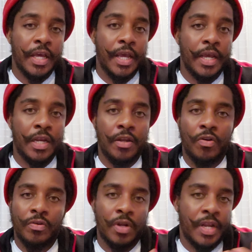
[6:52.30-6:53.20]
and
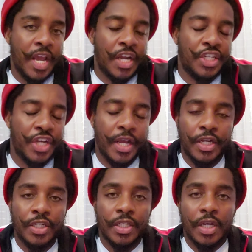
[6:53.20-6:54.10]
on an
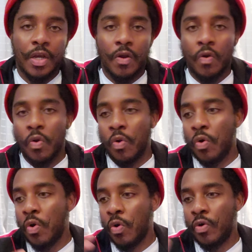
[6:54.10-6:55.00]
exchange,
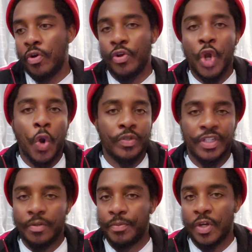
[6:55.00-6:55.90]
or hold
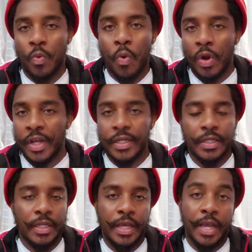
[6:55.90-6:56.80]
it up in a
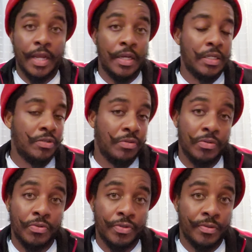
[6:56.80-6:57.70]
wallet, and
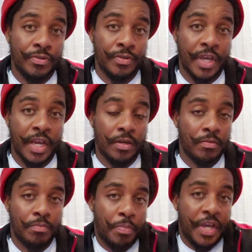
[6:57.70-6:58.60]
you get
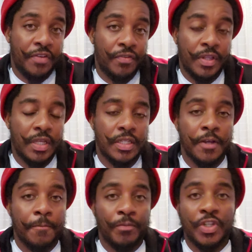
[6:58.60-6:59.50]
paid for this.
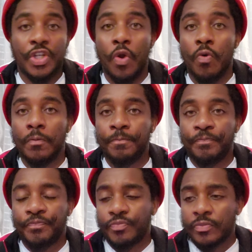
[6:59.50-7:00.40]
So
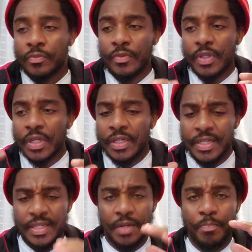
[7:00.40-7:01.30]

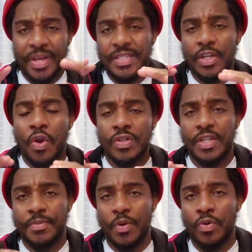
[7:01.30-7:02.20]
these are the basic
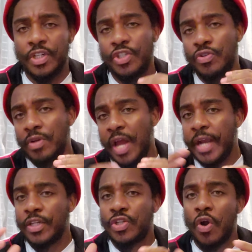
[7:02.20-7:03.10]
concepts I wanted to
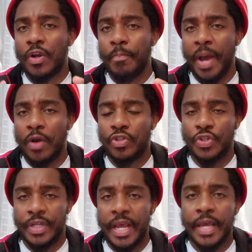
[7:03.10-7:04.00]
like talk about
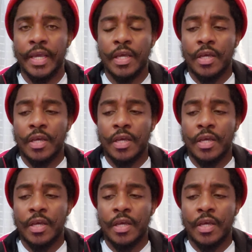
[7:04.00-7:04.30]
today,